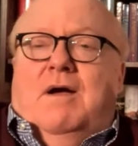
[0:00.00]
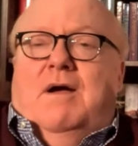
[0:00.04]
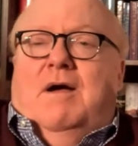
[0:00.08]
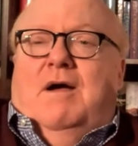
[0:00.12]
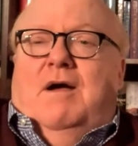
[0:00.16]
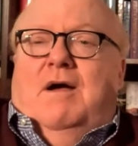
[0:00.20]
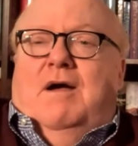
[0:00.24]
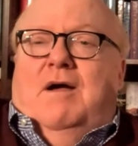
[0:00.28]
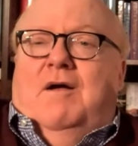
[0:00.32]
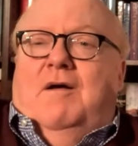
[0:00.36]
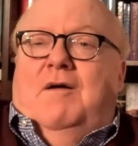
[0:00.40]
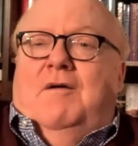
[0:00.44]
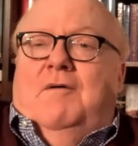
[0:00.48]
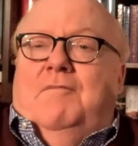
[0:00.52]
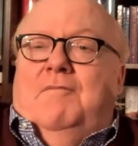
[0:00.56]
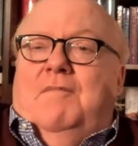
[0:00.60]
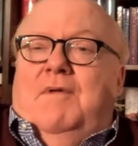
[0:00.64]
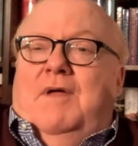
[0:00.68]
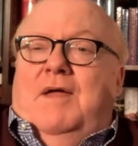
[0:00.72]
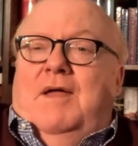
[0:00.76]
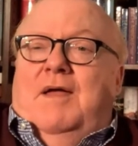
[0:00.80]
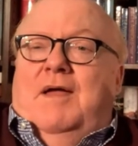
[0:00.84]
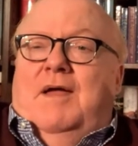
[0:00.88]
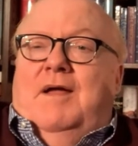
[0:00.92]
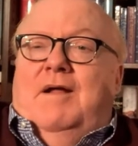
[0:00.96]
um,
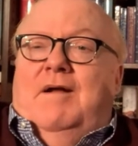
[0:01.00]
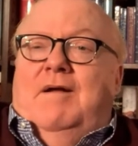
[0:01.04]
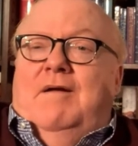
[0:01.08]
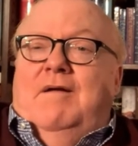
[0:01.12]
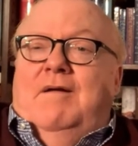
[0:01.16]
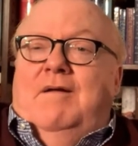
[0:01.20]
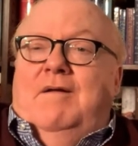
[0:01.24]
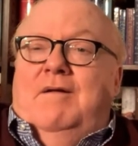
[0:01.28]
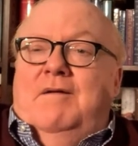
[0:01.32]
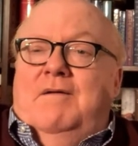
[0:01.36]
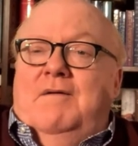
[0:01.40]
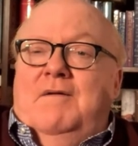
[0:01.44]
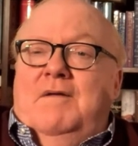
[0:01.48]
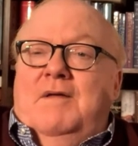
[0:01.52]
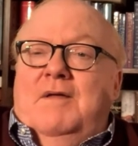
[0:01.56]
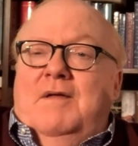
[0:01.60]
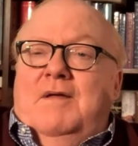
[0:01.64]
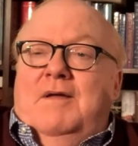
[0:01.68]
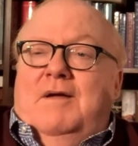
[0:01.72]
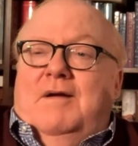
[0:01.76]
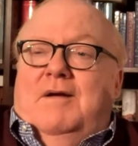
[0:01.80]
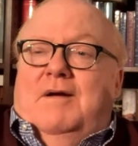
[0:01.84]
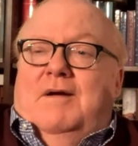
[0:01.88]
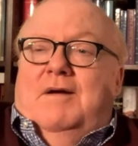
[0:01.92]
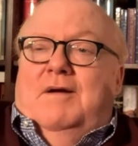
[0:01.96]
and
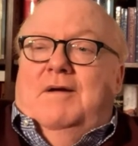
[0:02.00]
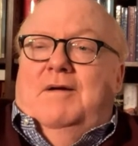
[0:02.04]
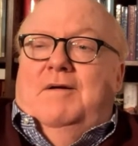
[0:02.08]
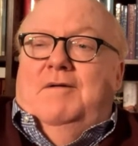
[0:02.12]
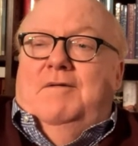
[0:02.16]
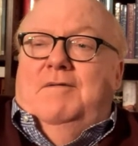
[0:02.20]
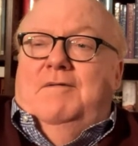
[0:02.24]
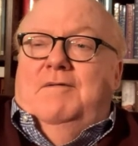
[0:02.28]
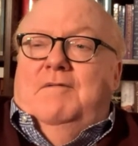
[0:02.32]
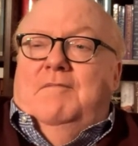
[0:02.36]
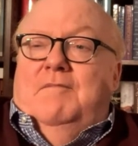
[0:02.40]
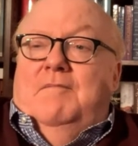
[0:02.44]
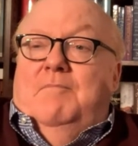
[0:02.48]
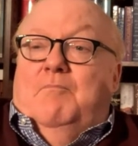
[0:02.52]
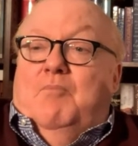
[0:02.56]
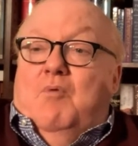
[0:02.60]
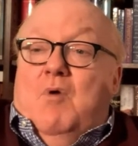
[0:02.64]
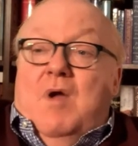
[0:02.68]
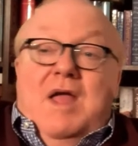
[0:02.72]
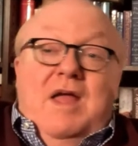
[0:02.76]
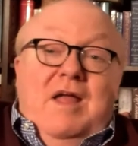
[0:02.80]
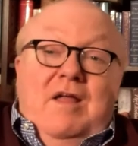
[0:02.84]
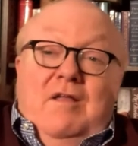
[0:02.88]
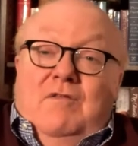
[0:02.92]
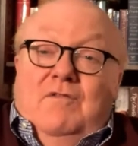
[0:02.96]
uh,
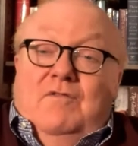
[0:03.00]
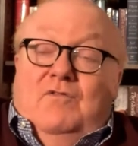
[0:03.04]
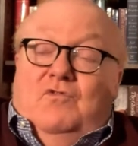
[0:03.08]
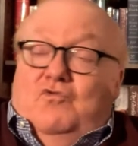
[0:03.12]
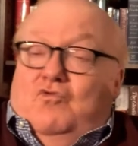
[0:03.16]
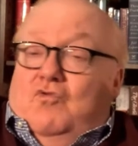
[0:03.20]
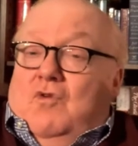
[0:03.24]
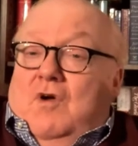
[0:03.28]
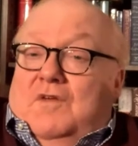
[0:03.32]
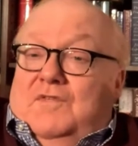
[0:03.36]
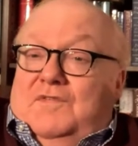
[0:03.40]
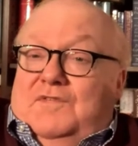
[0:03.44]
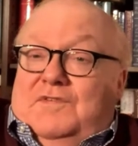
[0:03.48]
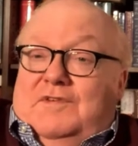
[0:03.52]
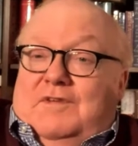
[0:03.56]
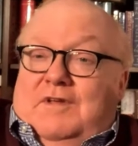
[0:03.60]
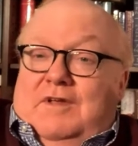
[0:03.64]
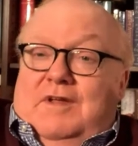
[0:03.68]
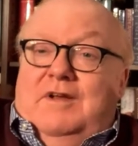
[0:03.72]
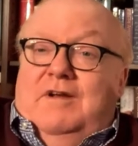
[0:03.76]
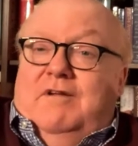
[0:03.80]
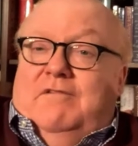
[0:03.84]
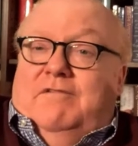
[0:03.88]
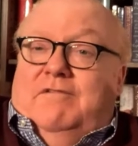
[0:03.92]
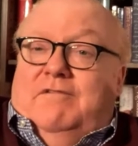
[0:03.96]
brain trust
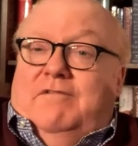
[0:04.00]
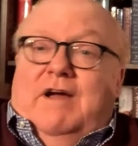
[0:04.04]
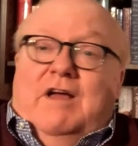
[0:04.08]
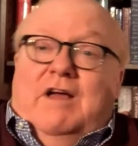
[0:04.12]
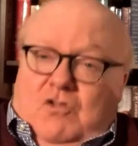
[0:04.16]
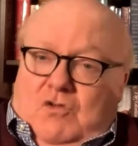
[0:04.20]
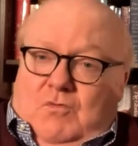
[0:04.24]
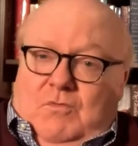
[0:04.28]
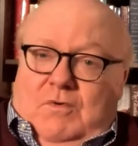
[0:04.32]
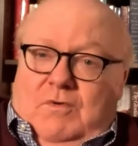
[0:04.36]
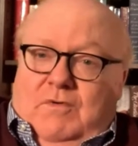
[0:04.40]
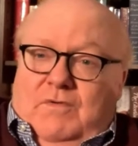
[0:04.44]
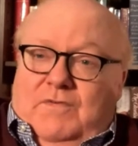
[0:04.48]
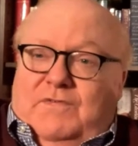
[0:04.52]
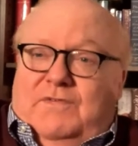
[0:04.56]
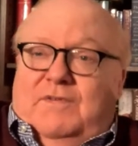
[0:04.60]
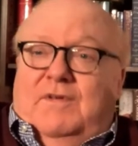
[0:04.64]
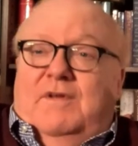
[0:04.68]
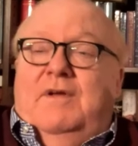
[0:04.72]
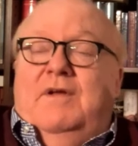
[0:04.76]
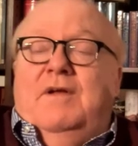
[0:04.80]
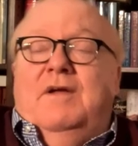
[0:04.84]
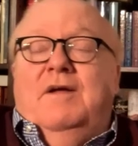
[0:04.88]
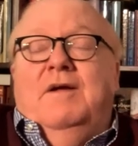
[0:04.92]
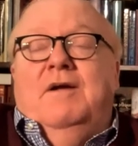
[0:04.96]

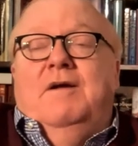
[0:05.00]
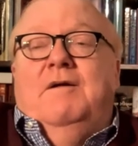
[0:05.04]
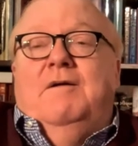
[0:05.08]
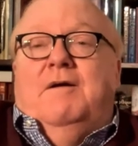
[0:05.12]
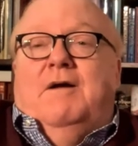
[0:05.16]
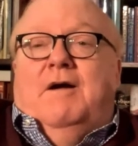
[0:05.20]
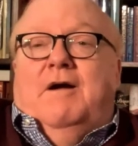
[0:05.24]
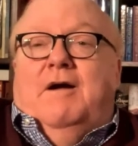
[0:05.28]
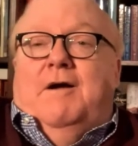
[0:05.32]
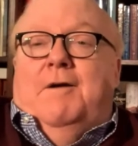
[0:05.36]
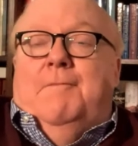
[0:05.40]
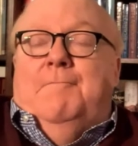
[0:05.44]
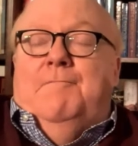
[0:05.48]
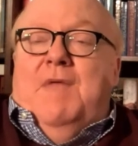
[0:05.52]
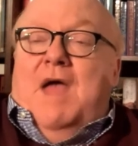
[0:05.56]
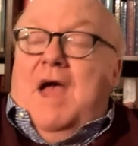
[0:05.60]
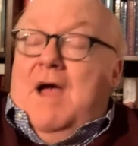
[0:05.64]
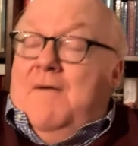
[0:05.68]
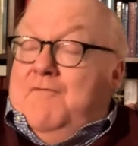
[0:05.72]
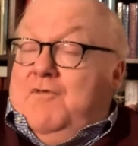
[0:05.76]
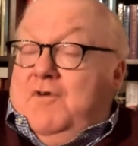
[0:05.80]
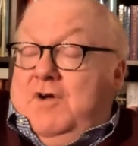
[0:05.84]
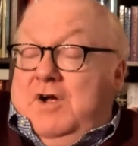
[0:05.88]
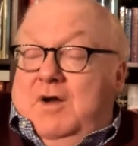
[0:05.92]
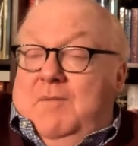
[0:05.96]
intellectuals, um,
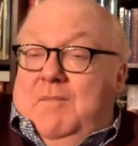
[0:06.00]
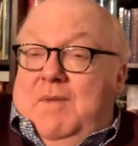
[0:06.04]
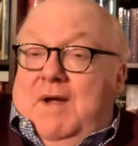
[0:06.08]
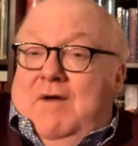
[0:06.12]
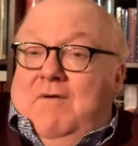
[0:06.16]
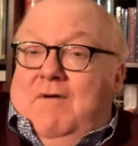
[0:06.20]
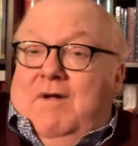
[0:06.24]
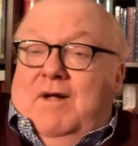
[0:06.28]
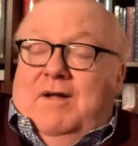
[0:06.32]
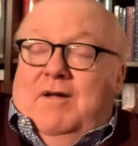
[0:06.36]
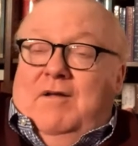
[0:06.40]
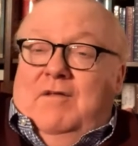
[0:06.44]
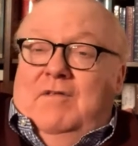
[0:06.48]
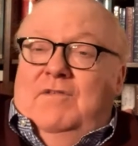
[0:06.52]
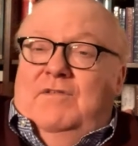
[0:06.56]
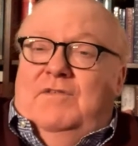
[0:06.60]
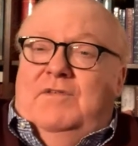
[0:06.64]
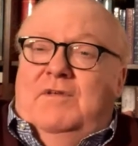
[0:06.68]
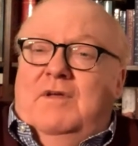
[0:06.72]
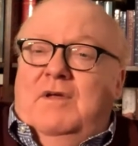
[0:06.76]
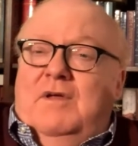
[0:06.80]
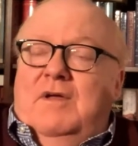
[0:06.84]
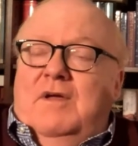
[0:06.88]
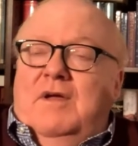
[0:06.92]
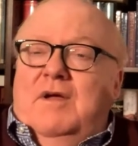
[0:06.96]
African
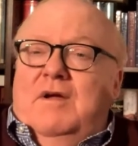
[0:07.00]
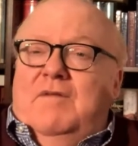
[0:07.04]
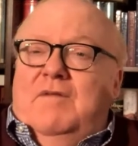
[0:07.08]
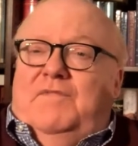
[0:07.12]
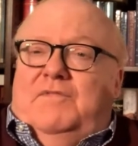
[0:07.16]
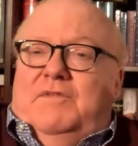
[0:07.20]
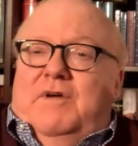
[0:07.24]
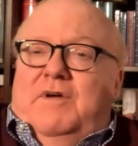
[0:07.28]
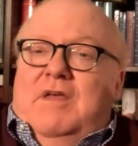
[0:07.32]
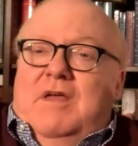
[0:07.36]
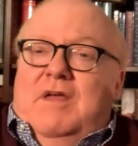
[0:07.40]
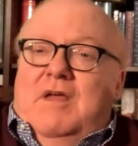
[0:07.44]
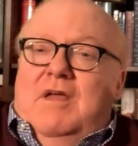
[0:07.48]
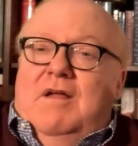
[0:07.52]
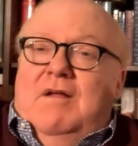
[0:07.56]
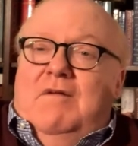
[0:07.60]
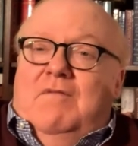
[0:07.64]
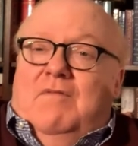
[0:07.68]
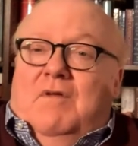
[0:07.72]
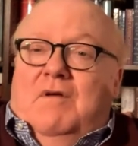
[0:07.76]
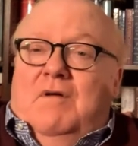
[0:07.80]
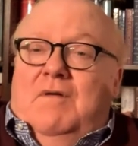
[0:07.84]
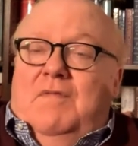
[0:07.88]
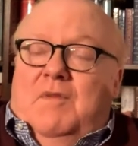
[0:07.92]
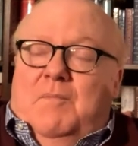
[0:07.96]
Americans
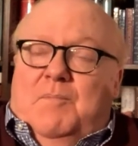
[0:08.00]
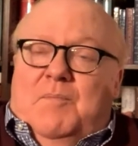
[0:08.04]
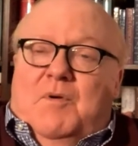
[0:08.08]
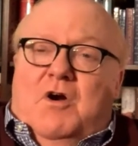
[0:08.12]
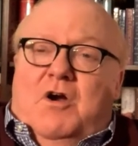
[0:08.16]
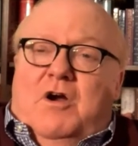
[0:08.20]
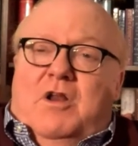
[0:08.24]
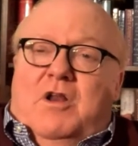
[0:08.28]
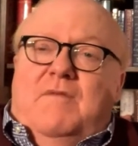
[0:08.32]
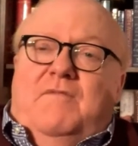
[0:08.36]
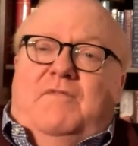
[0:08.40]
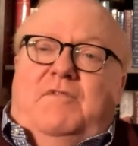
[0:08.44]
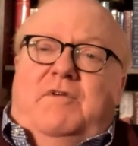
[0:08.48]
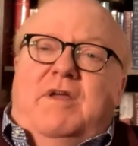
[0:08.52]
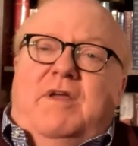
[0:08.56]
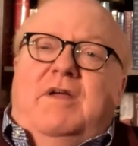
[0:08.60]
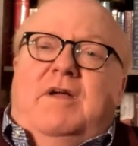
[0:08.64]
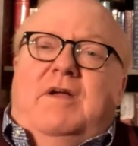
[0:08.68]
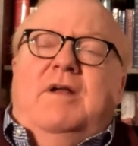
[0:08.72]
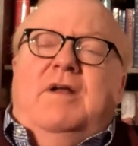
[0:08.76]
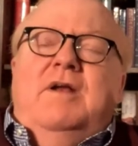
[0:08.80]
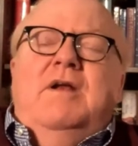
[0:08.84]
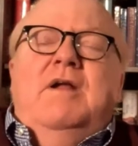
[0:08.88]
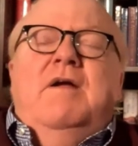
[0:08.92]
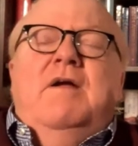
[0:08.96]
fleeing the, the party of
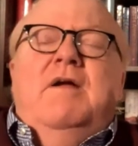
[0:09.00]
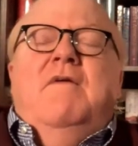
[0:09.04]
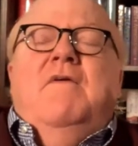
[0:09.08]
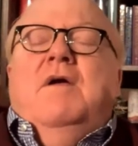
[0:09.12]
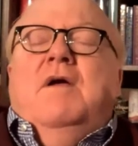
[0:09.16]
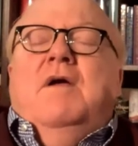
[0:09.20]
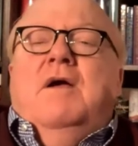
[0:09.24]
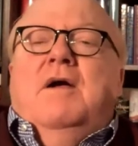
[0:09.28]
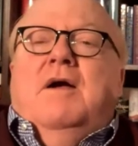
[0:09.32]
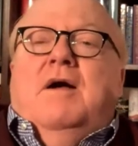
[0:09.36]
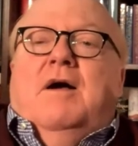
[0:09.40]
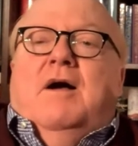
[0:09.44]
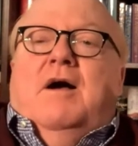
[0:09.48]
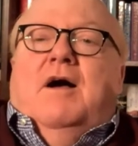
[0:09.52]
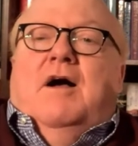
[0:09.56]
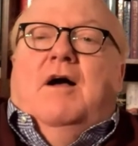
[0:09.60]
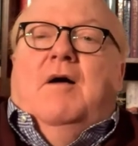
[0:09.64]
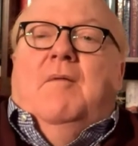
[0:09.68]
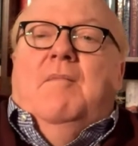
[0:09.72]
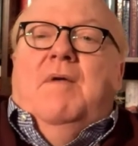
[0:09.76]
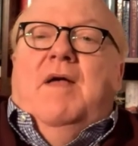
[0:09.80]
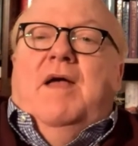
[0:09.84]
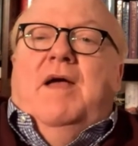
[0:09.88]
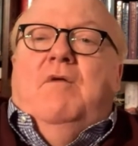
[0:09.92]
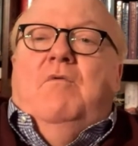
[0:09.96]
Lincoln.
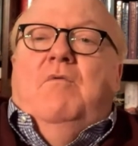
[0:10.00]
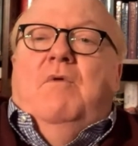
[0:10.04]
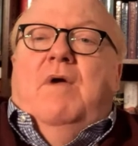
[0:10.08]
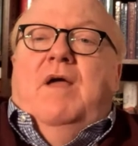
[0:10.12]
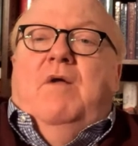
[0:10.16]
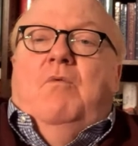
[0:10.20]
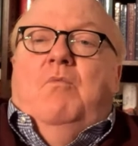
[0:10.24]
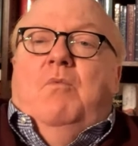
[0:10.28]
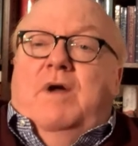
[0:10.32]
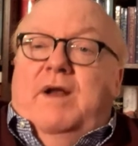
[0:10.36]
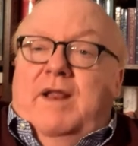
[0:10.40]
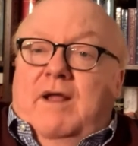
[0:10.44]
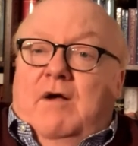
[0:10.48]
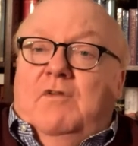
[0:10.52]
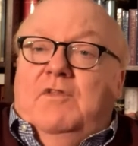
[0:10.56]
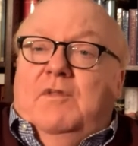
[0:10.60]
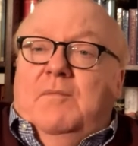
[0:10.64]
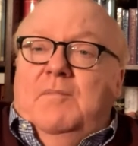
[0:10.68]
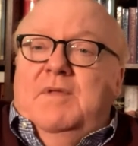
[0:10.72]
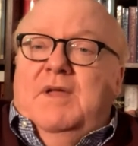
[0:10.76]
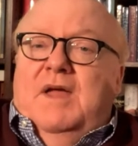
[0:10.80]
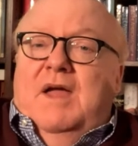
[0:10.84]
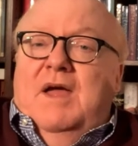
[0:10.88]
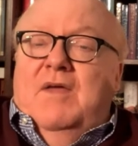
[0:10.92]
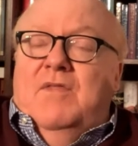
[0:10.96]
Um, and, and what
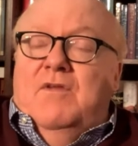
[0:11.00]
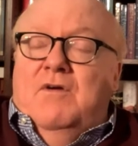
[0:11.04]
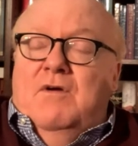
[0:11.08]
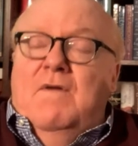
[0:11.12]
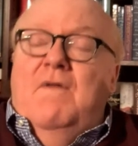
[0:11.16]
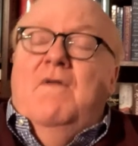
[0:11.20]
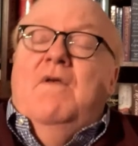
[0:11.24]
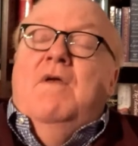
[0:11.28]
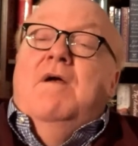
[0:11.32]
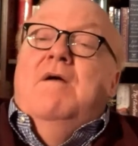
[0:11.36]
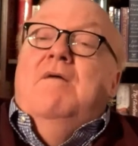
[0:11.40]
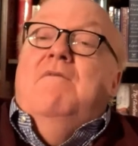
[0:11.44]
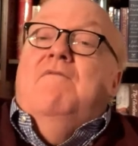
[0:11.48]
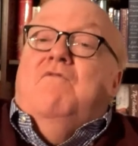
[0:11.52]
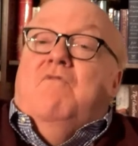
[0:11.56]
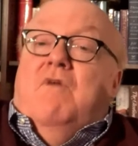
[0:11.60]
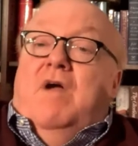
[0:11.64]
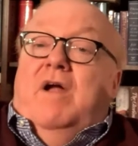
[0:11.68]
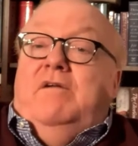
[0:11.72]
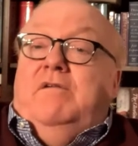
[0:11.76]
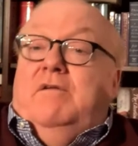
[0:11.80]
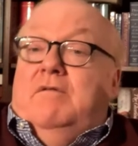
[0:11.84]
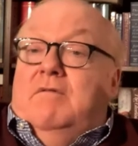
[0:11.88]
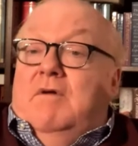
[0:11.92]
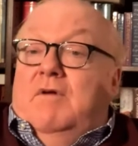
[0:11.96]
held them together?
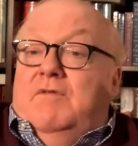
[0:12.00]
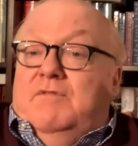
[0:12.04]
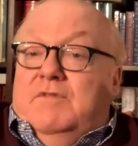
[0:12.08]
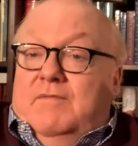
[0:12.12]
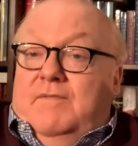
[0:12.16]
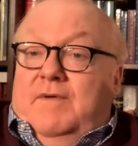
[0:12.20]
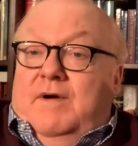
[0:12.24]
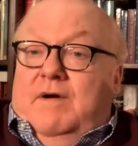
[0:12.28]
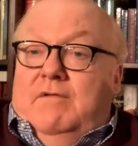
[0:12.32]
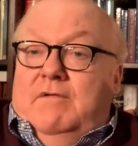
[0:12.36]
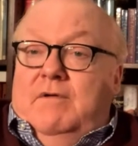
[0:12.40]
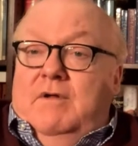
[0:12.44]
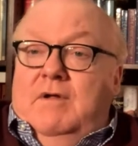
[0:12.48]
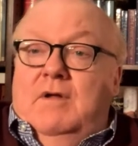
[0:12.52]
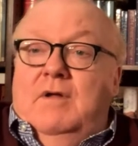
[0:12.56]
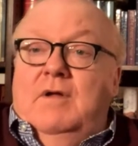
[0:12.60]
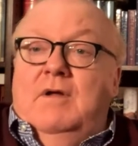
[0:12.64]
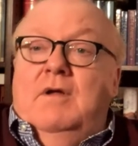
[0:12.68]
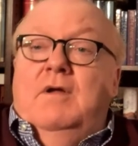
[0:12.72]
Franklin Roosevelt.